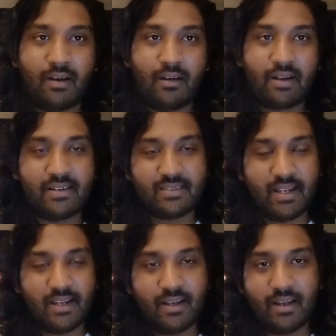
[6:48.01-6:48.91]

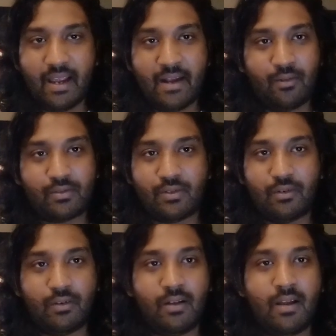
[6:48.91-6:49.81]
Renslayer and
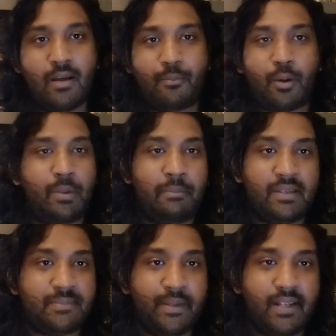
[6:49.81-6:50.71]
also probably
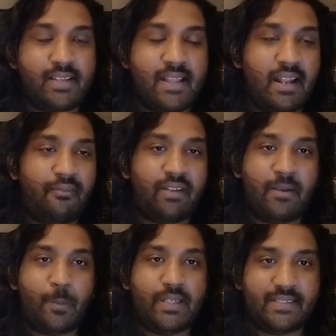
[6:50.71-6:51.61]
Miss Minutes. And then after that
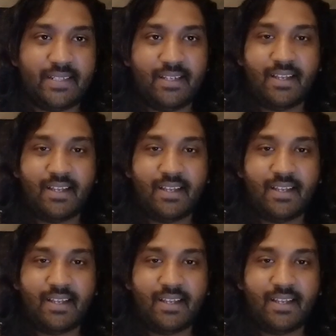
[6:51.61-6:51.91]
we see